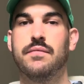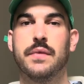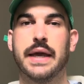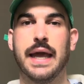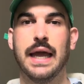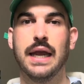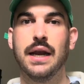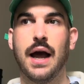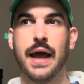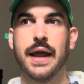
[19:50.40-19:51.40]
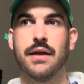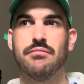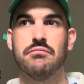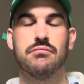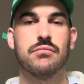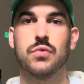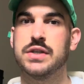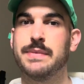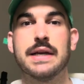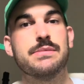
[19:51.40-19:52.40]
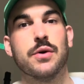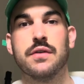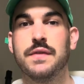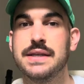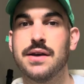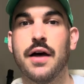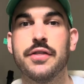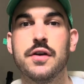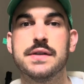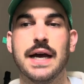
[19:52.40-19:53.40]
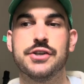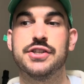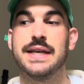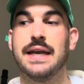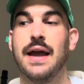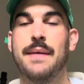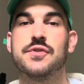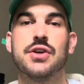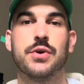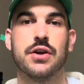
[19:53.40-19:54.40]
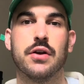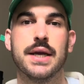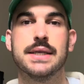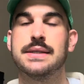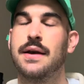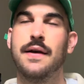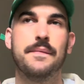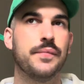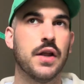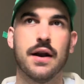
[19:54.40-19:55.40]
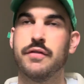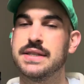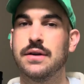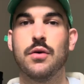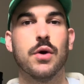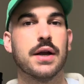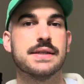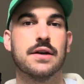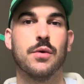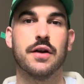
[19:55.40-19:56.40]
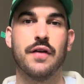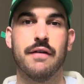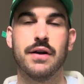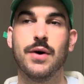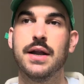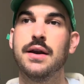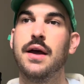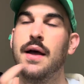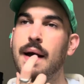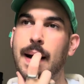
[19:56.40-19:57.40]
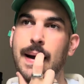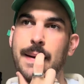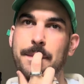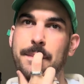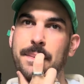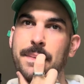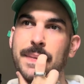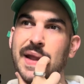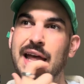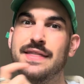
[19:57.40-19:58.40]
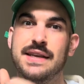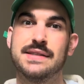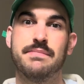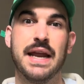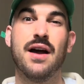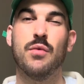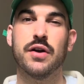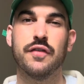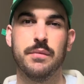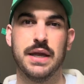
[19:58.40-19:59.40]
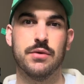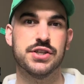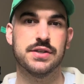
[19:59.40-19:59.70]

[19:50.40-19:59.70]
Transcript: like hate. I respect both of these authors. I just like am so curious. Not every single work is going to work for everyone. Um, and these may not work for me, which is